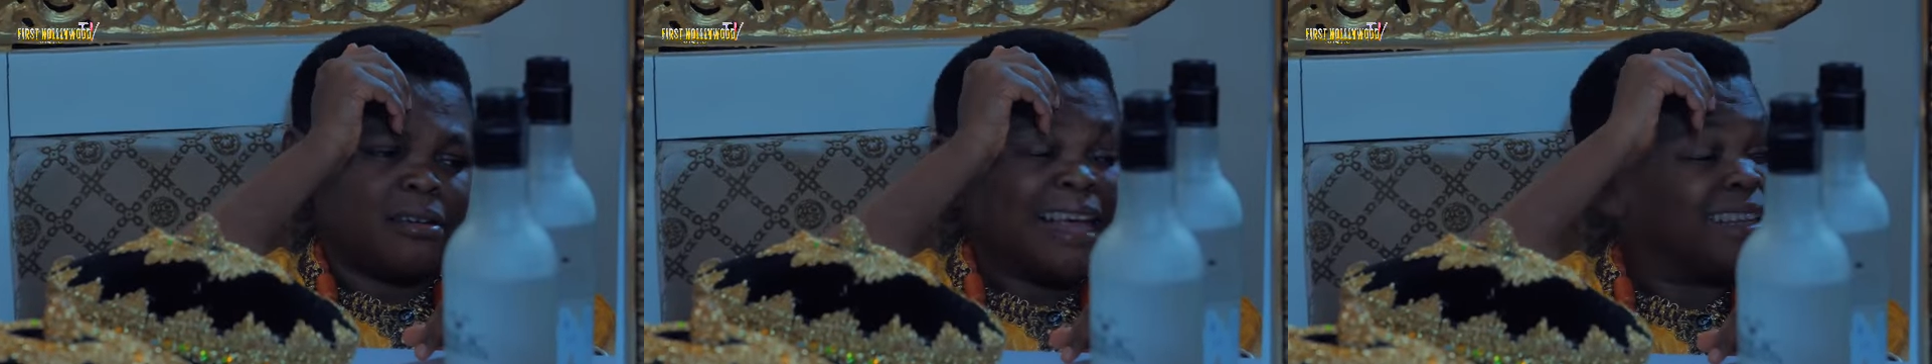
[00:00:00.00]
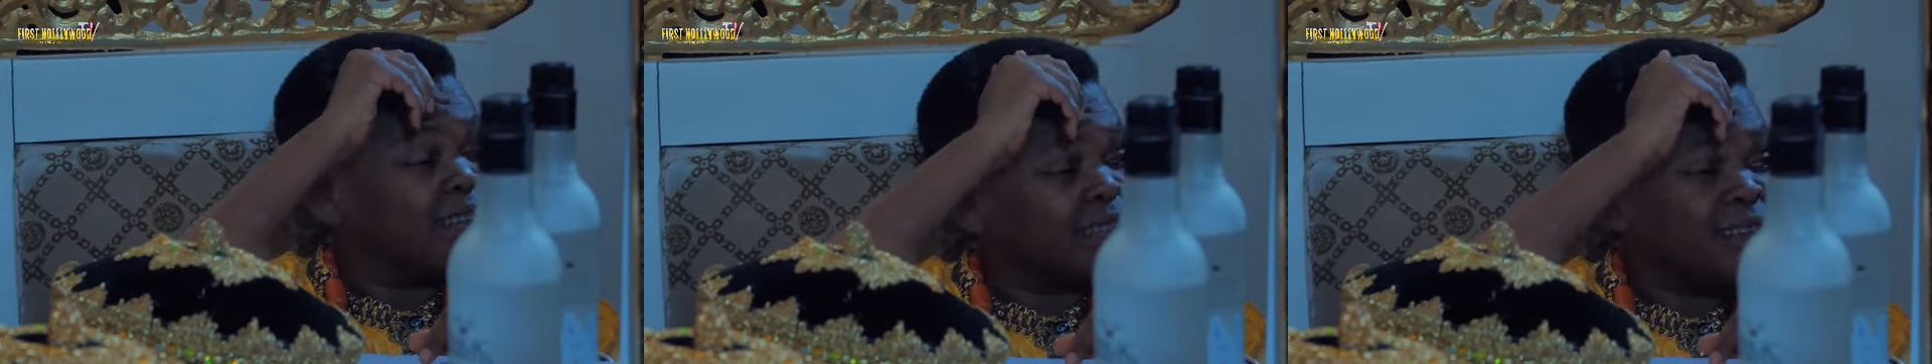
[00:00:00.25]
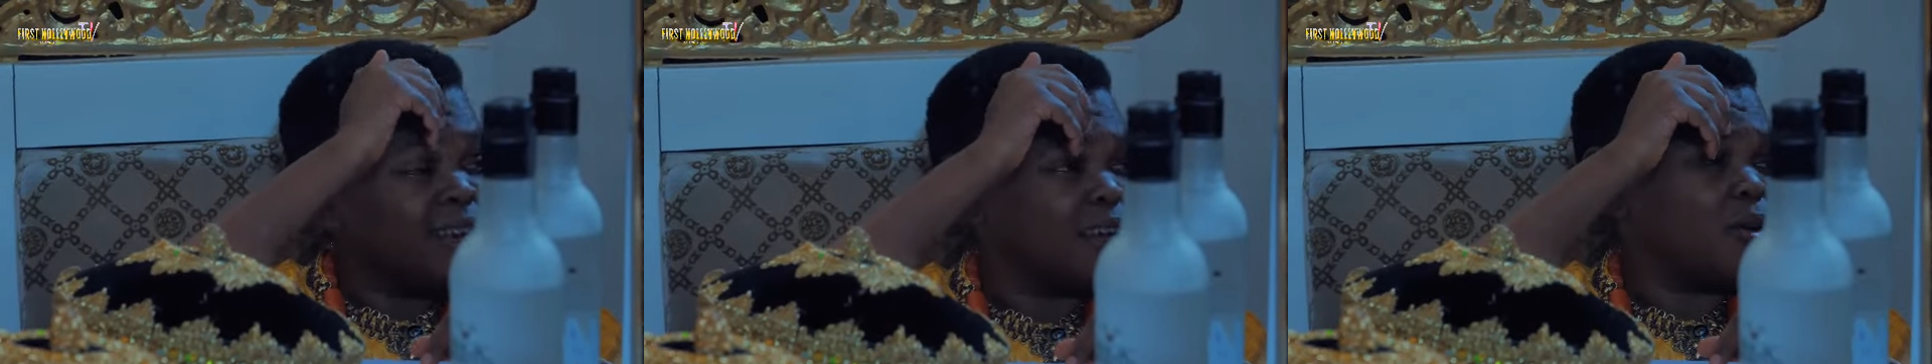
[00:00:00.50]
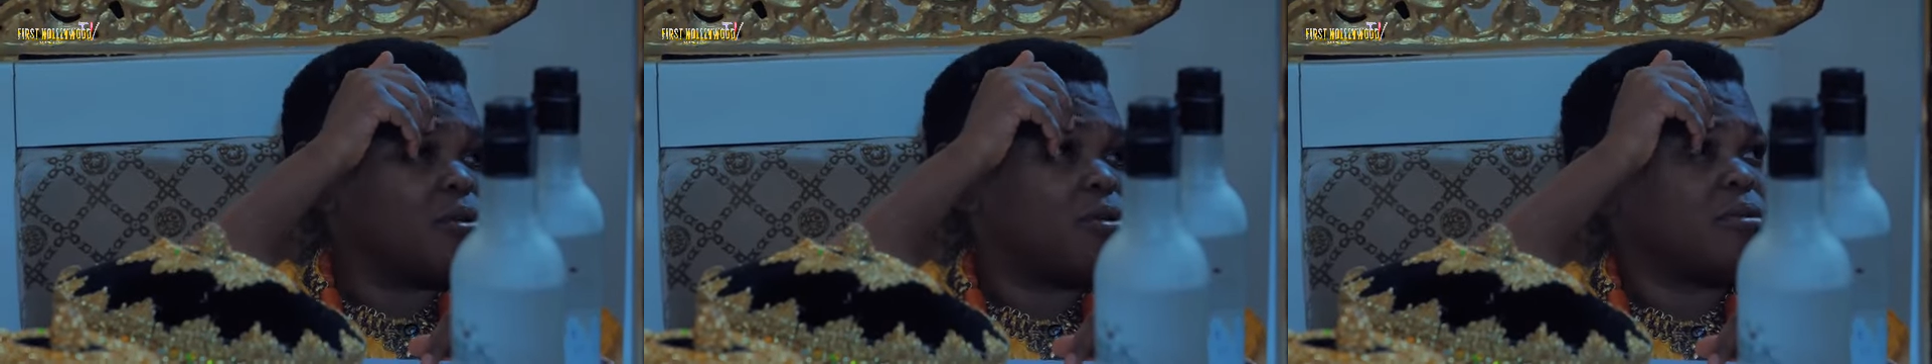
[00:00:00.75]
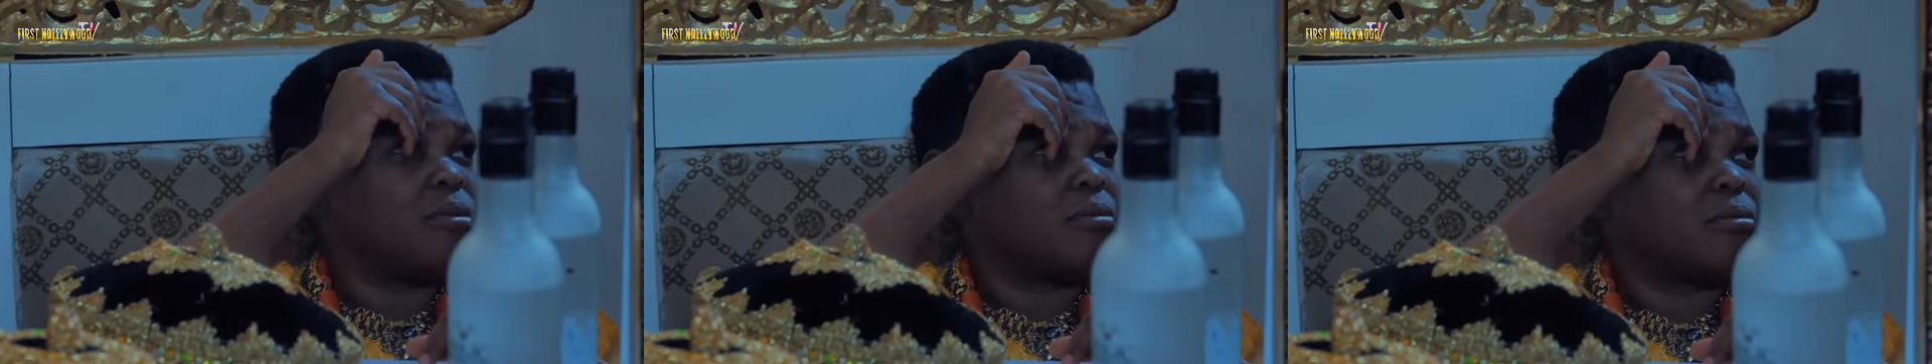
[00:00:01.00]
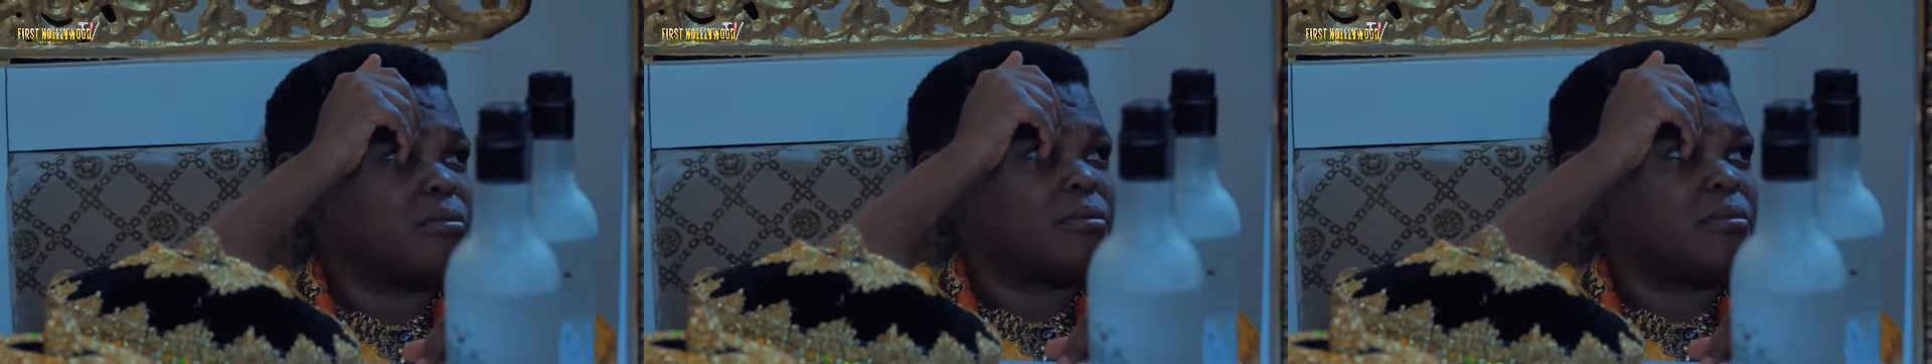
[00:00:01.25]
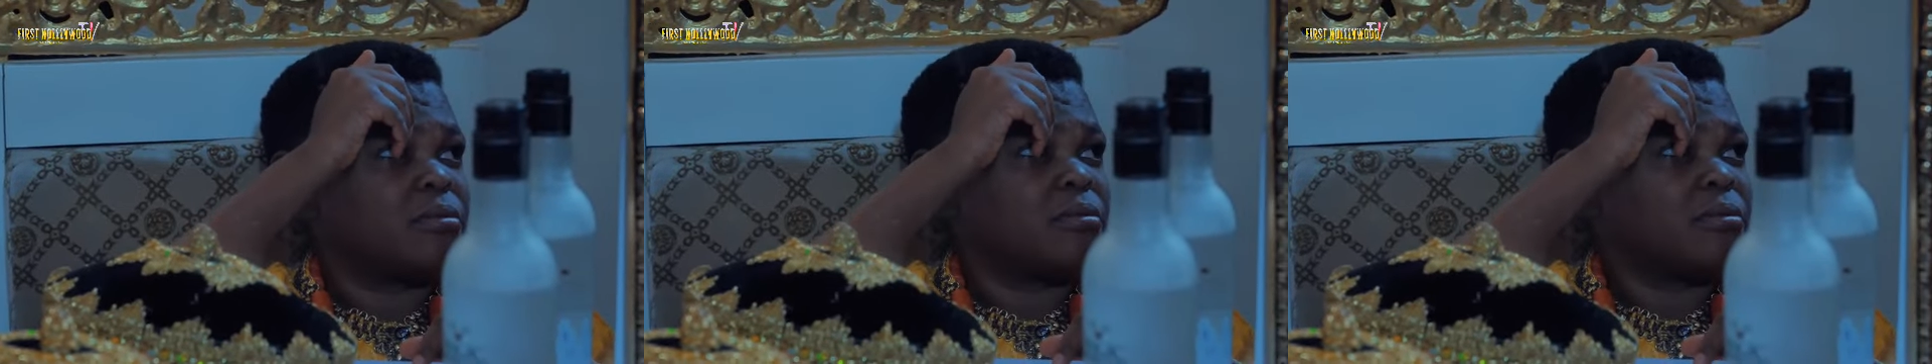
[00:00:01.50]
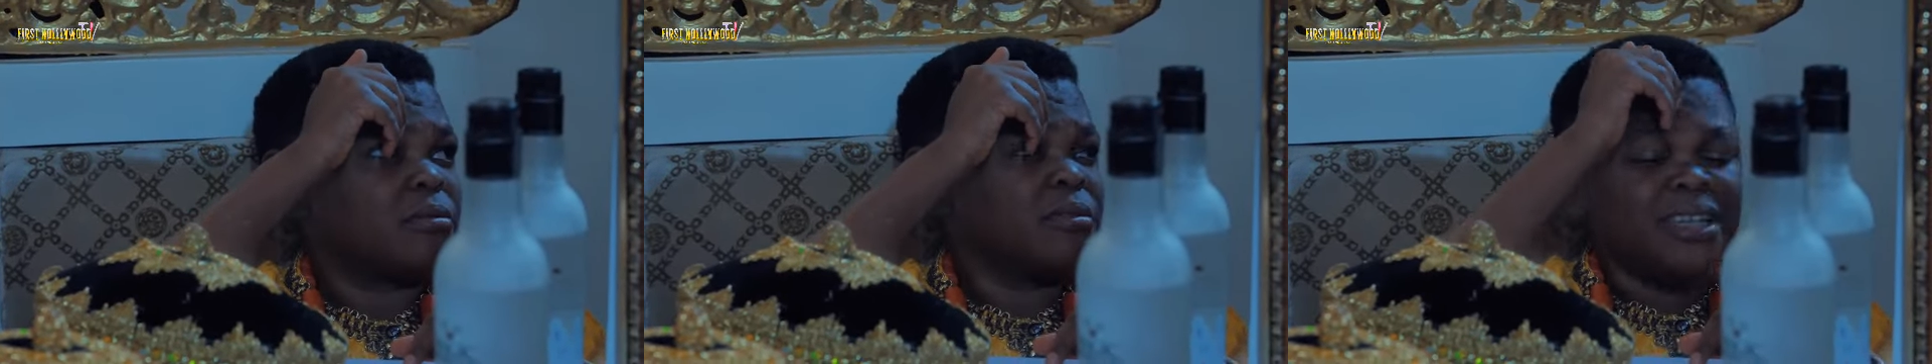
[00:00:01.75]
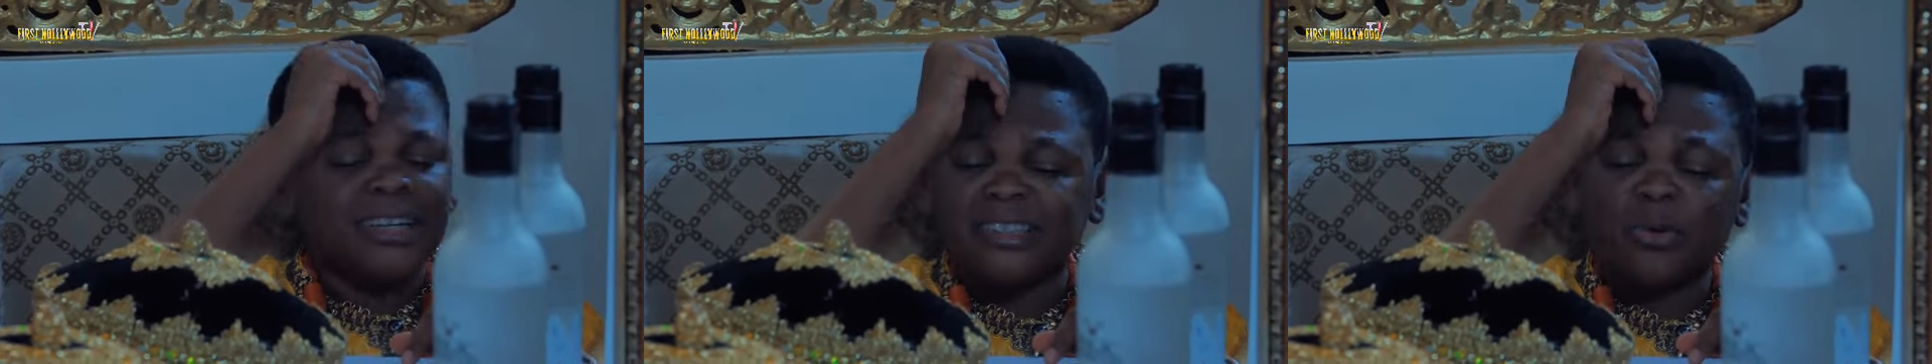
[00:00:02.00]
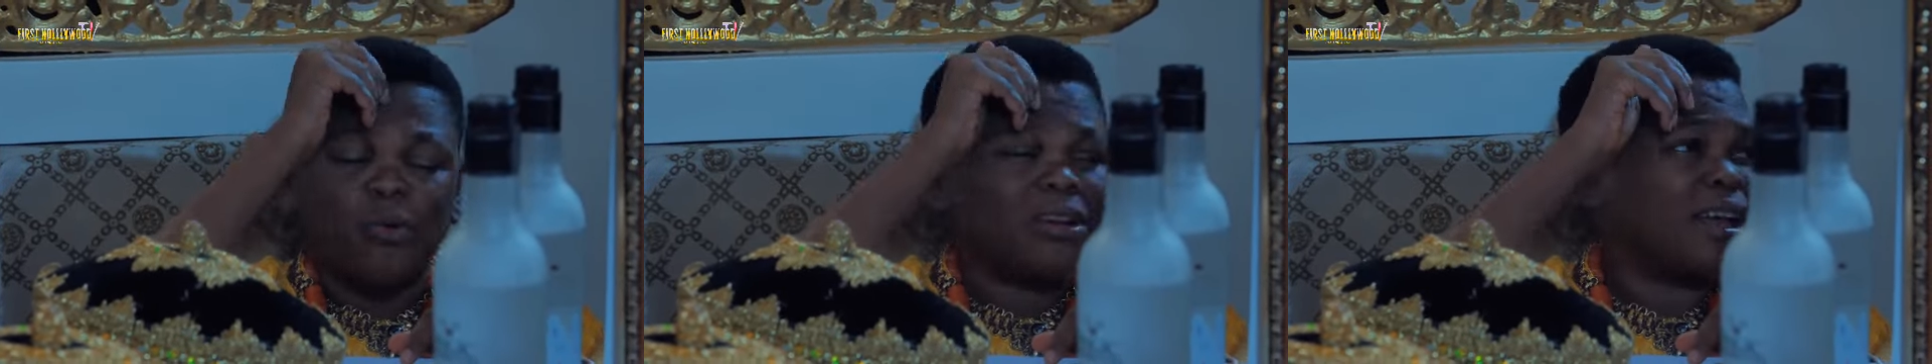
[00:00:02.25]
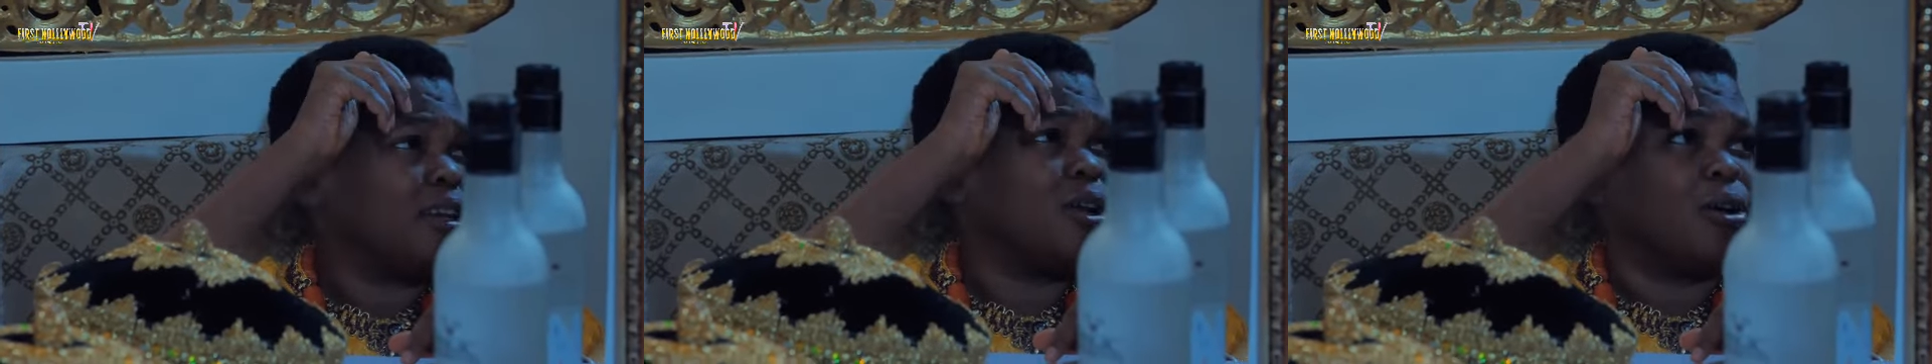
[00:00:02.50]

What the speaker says: I need a girl. She's the one I